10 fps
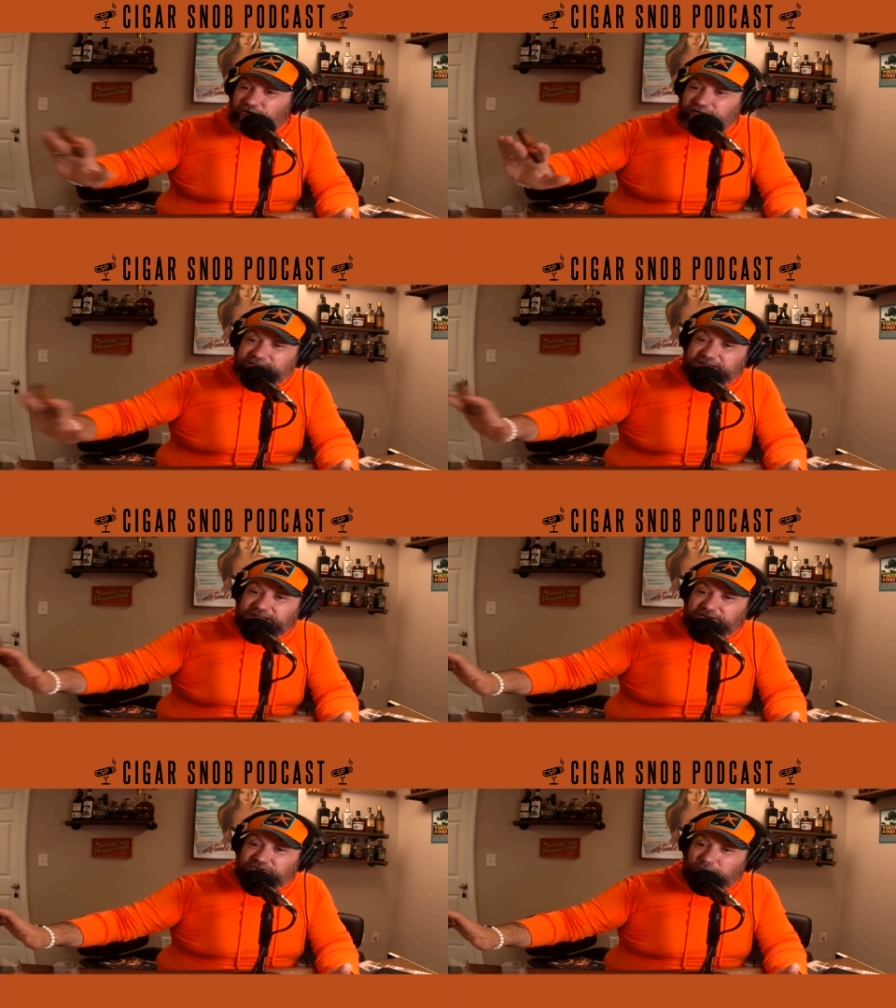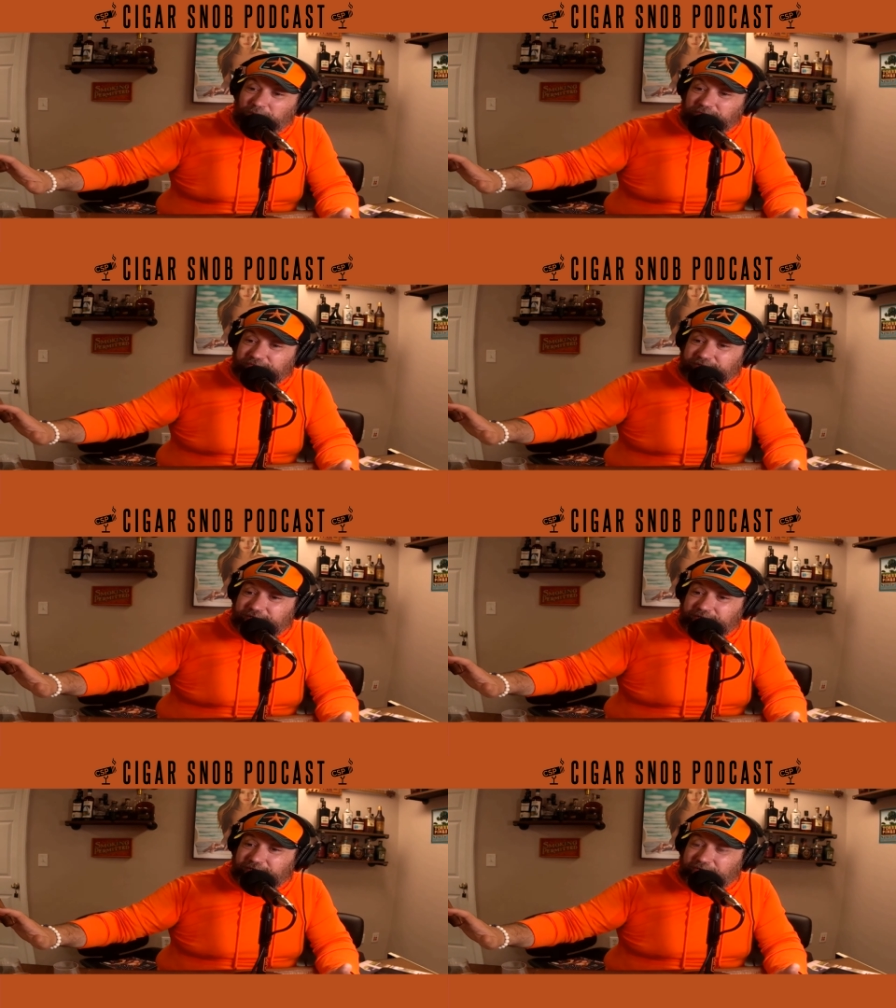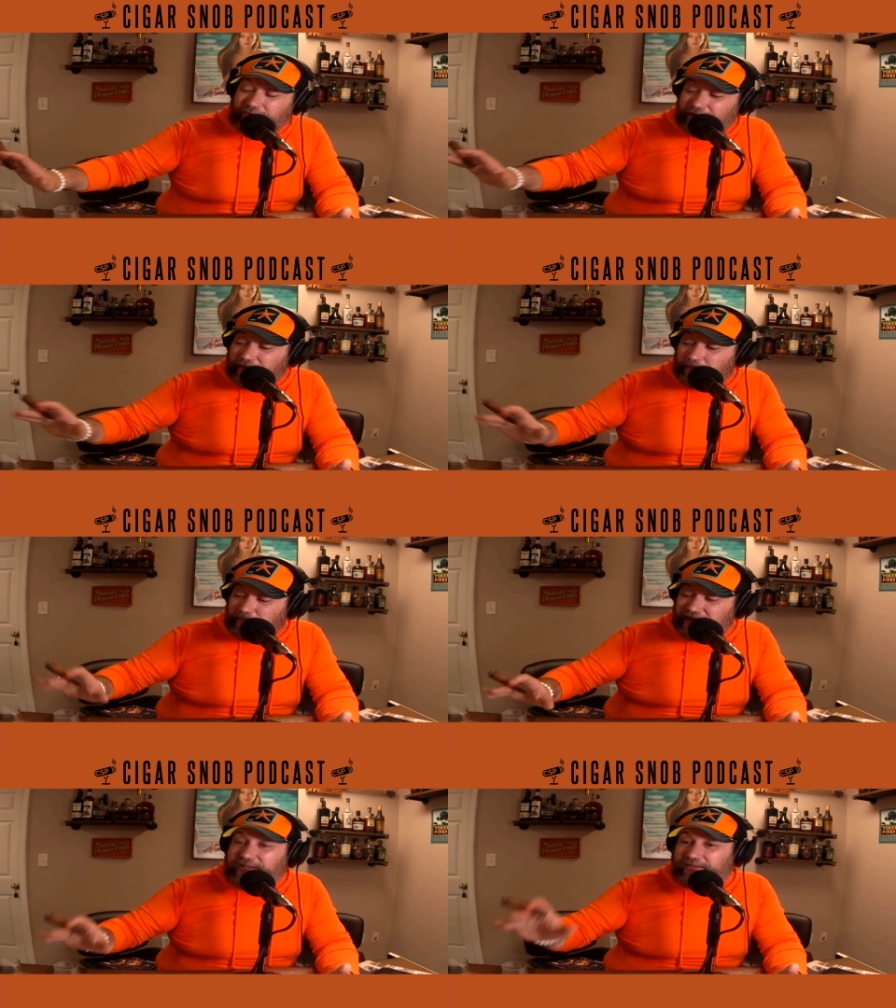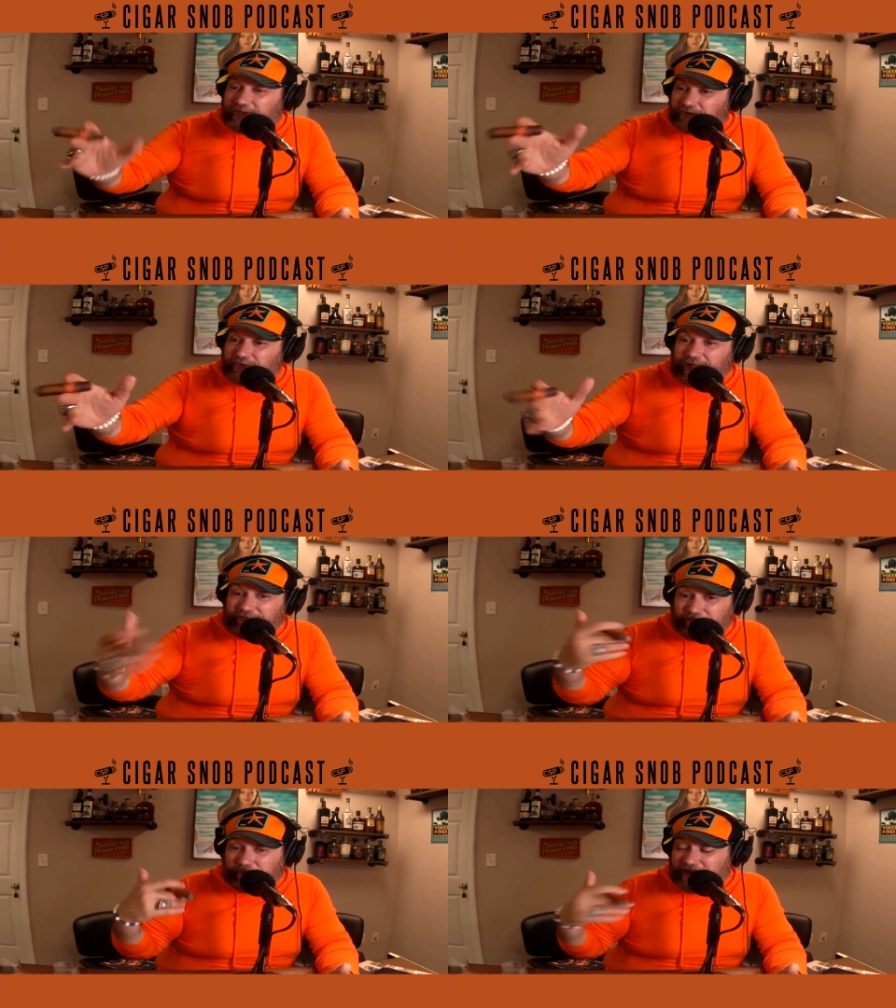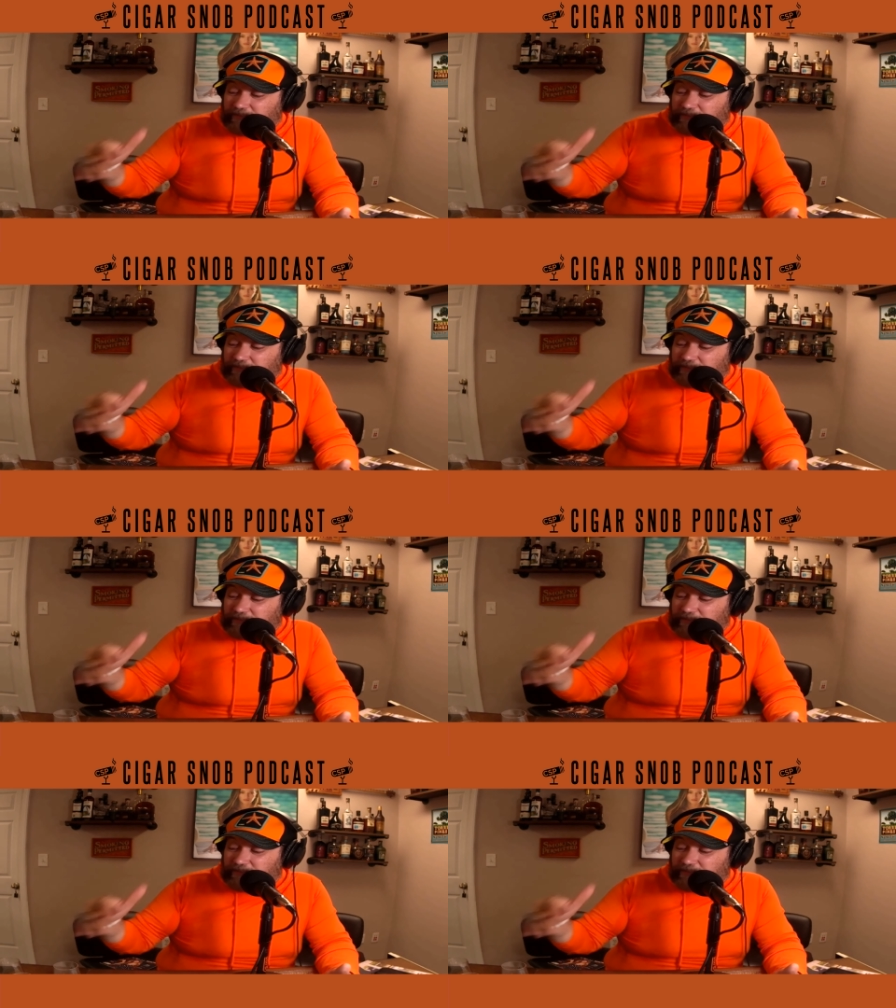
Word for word: nothing to get in the way with it, you know. And I, B, I think you're I, for me.